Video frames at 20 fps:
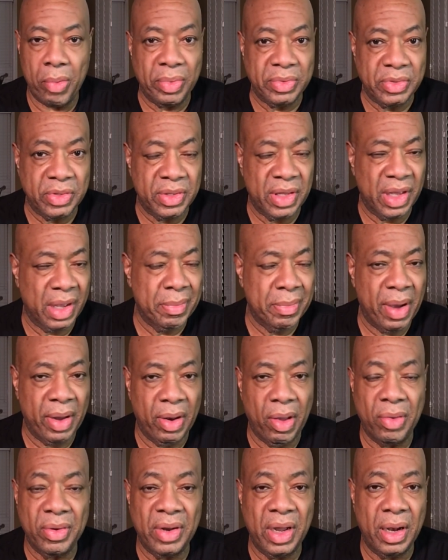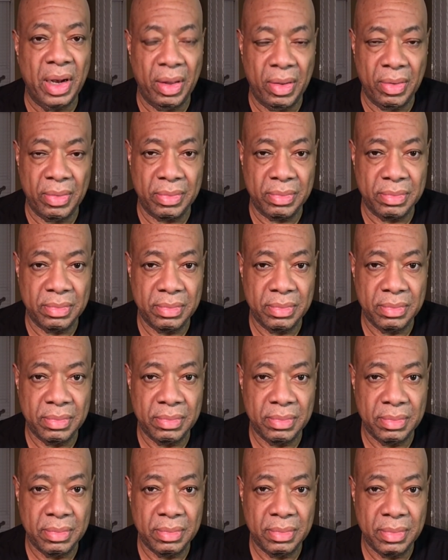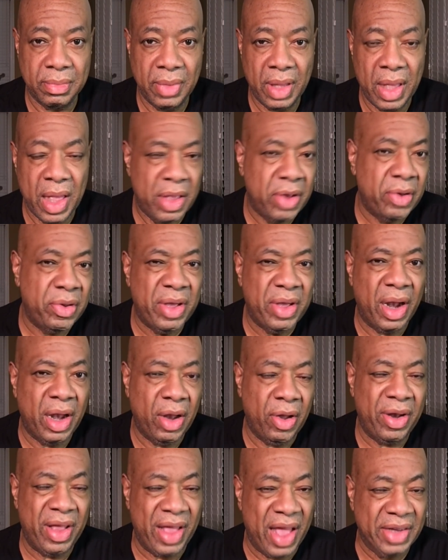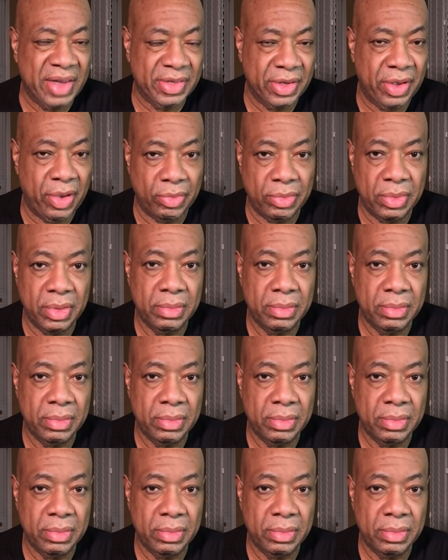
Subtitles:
what you think about all day long. You know, you gotta learn to execute.